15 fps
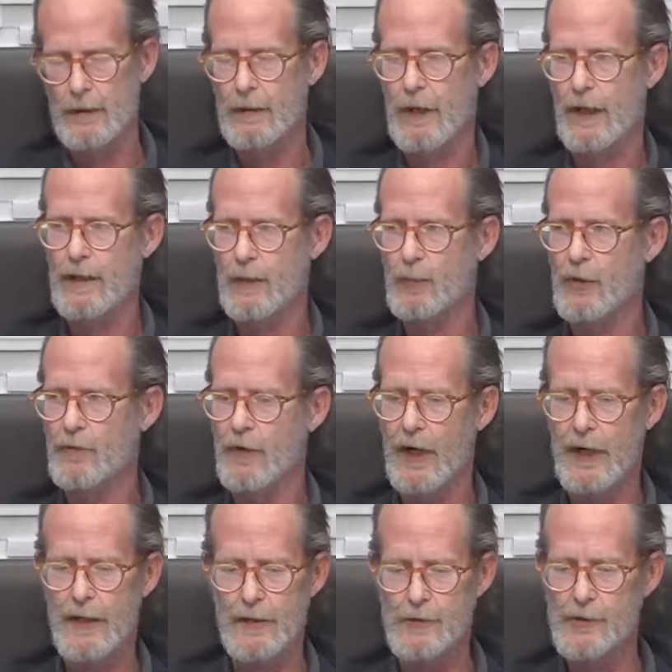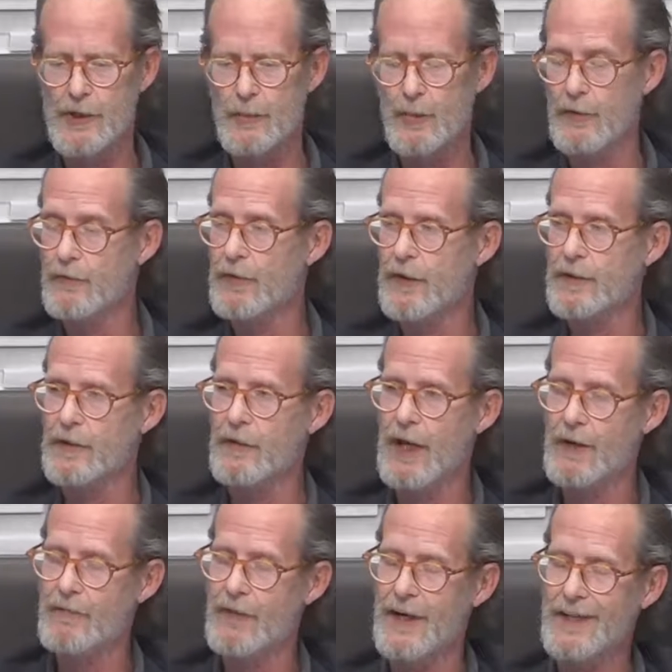I think providing cheap,
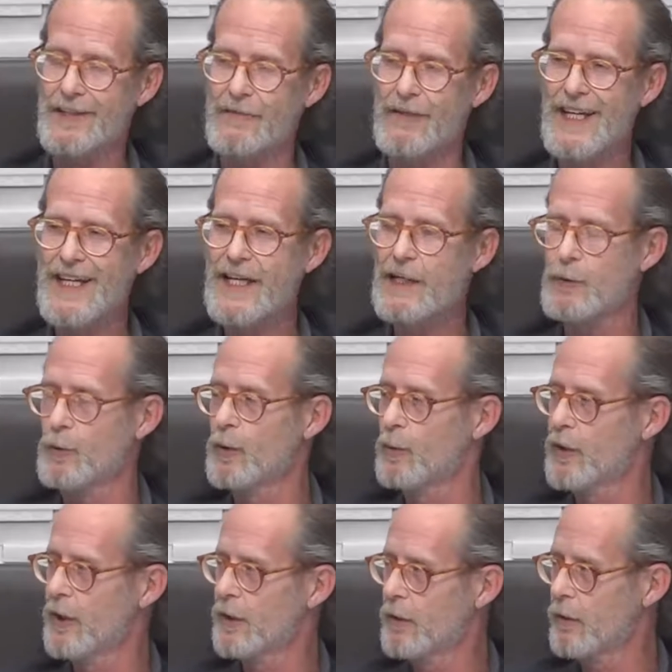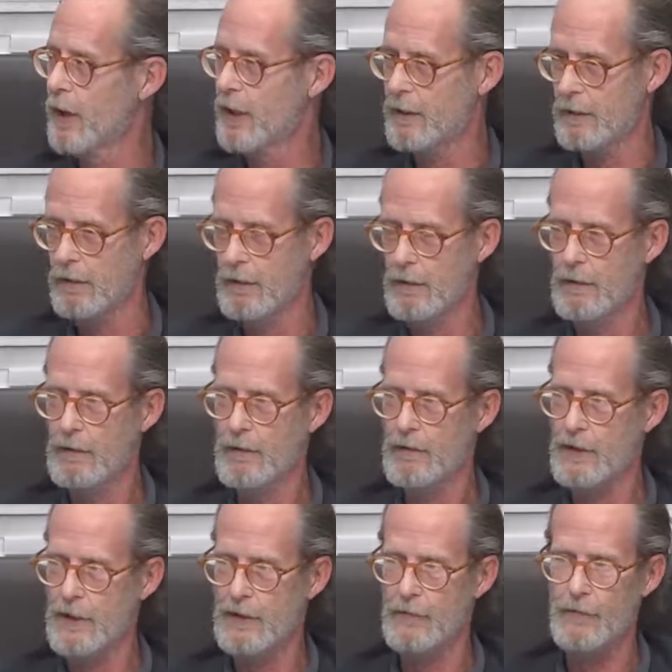effective heat would be a great
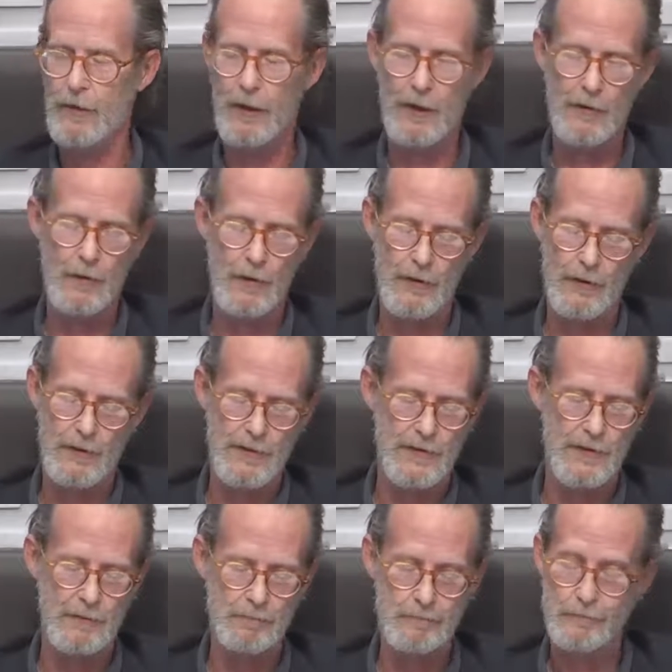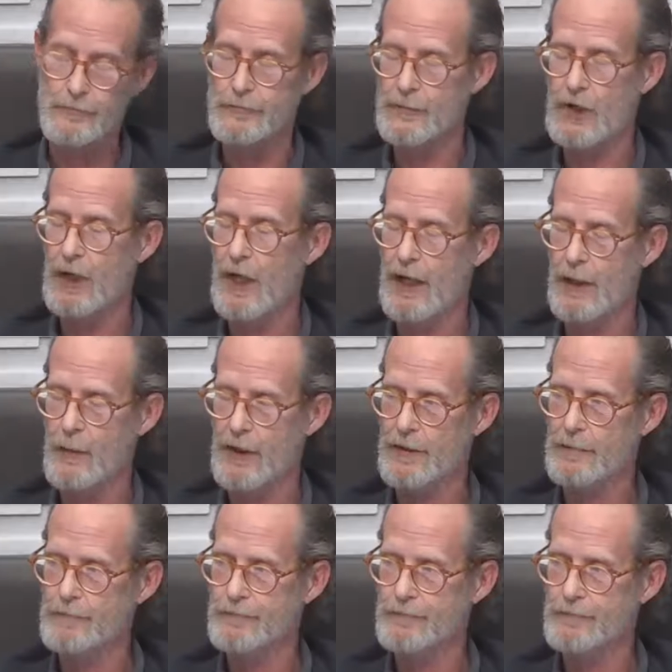thing for our northern climate.